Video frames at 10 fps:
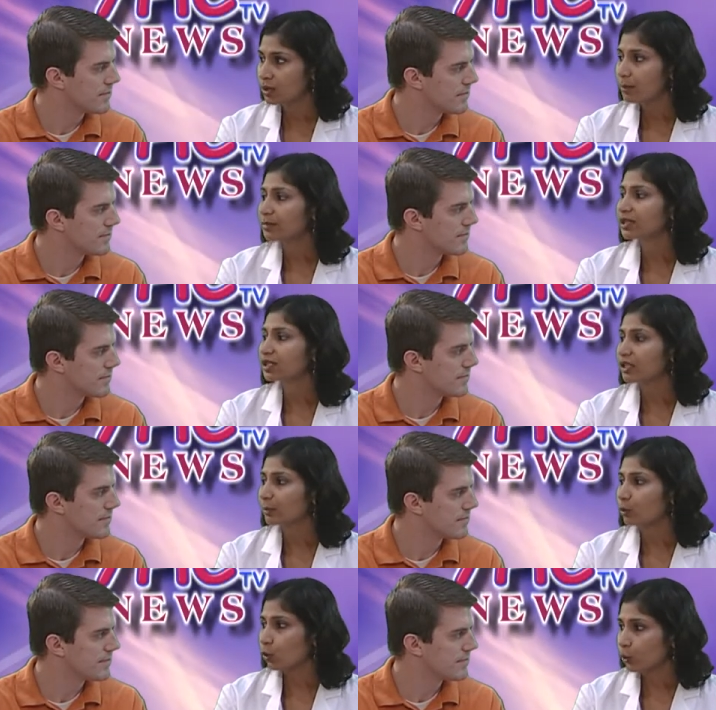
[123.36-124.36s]
Speaker 1: but they
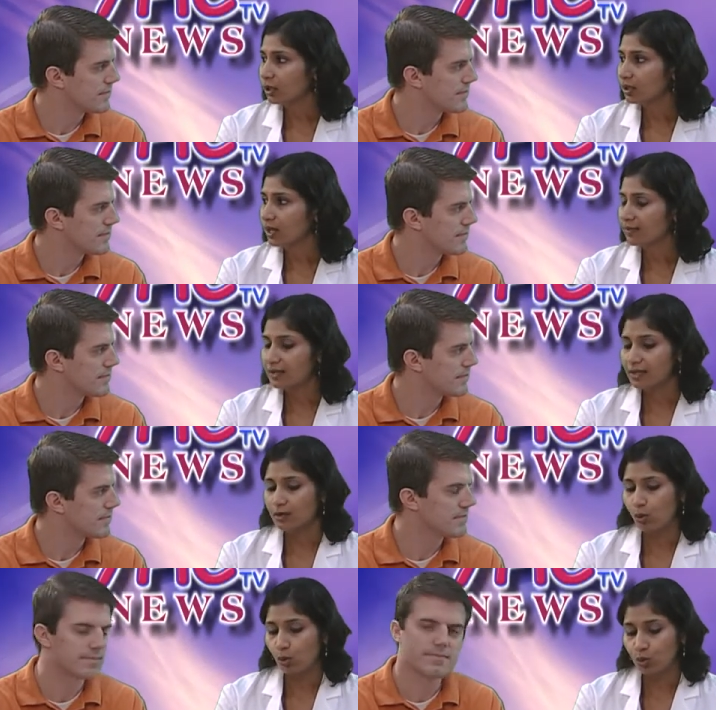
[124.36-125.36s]
keep growing and they can
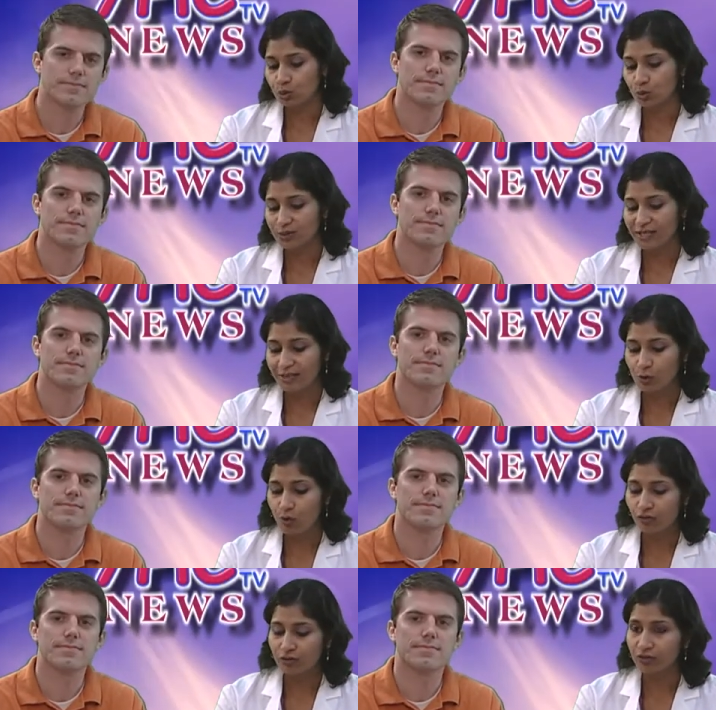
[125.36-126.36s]
also take
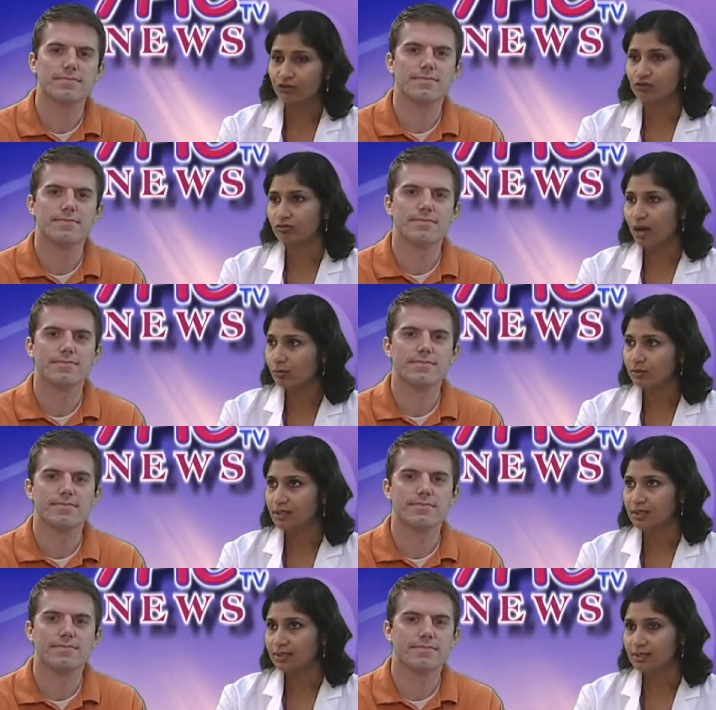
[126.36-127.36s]
over the
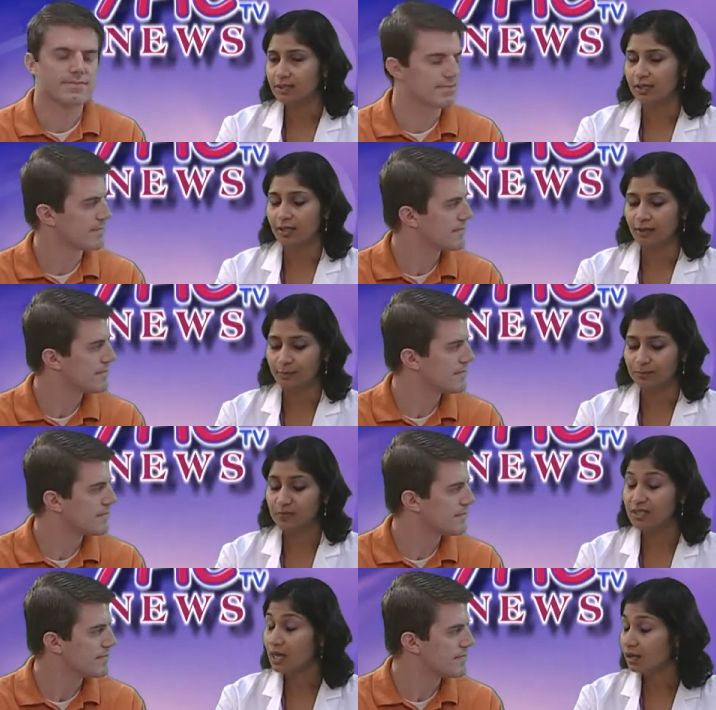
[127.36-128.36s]
surrounding um,
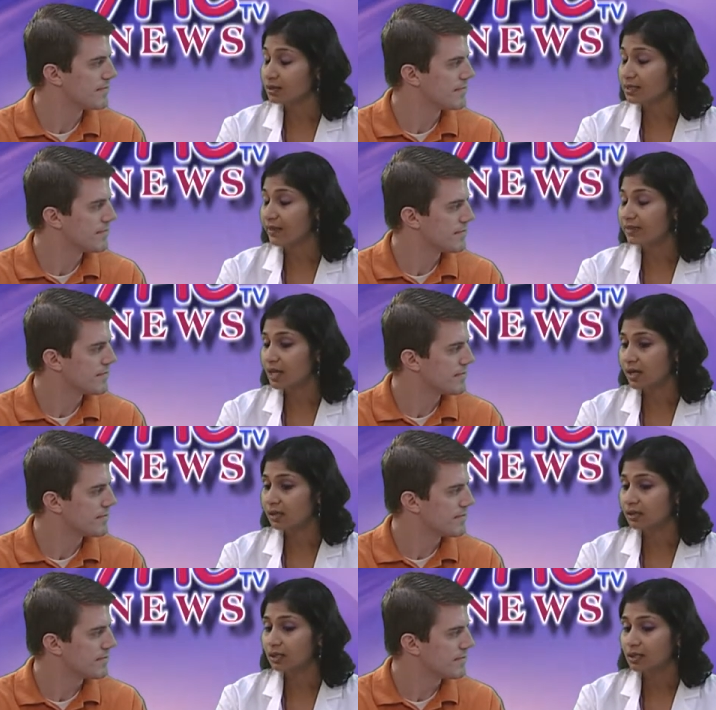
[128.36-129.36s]
cells and
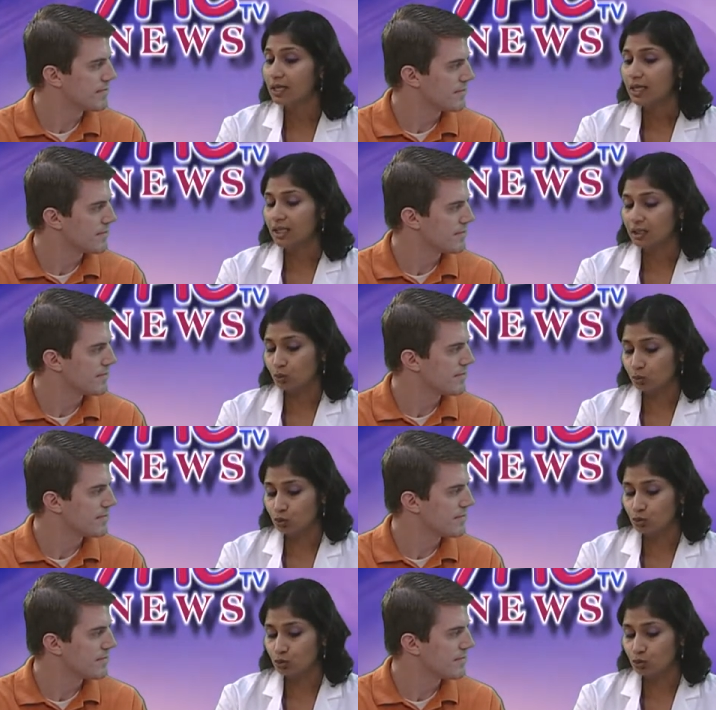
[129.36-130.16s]
then it can also